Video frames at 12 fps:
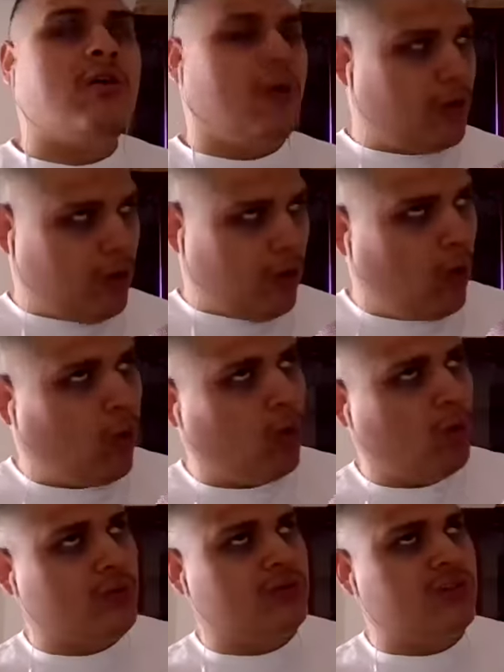or
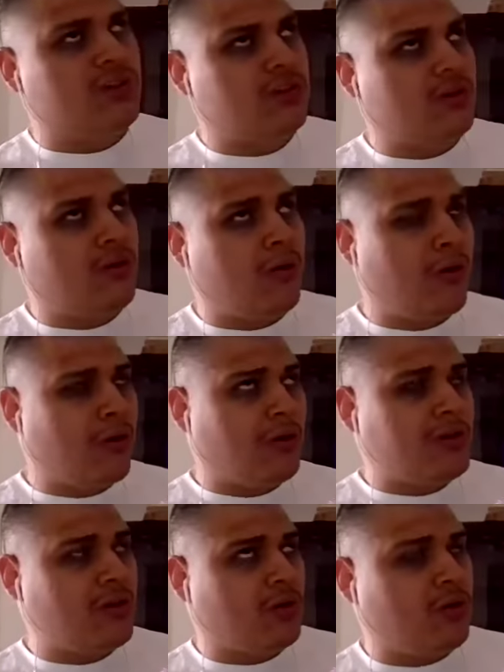old or,
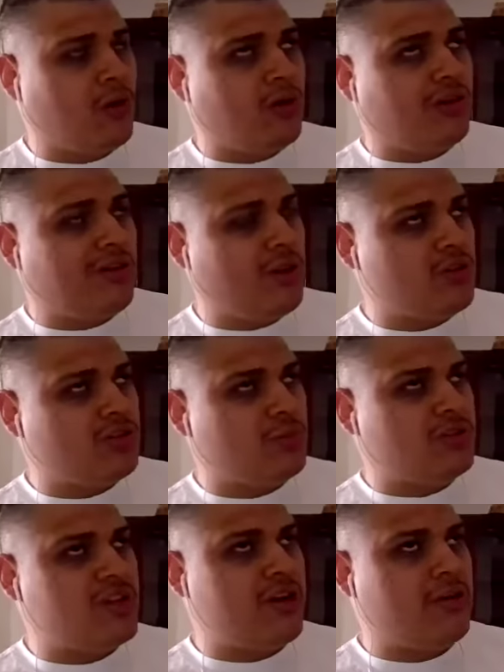you know, cl- close to
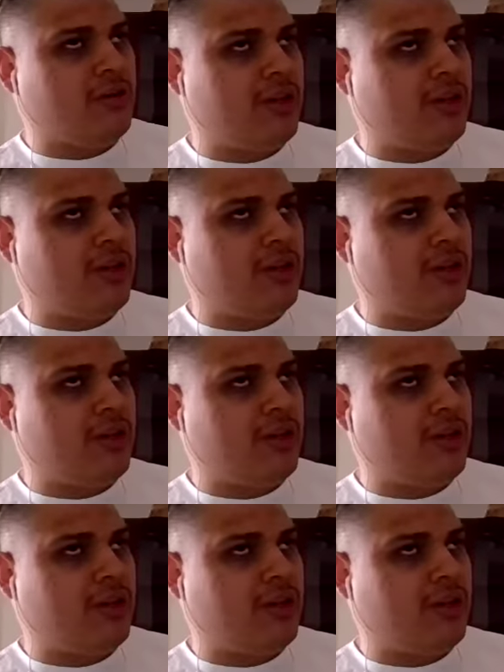retirement.